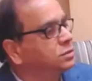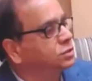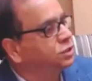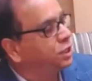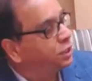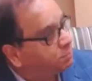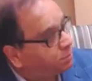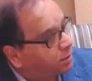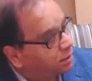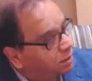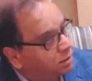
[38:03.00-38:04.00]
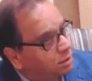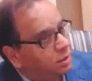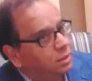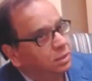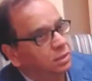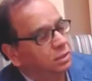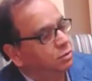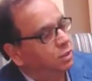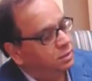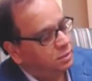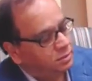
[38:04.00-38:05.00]
trading partner.
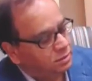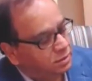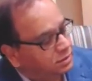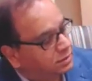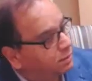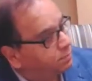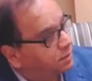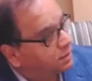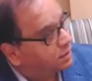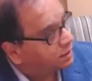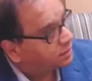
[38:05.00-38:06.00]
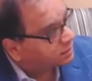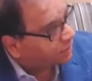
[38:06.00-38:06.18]
United States can be greatest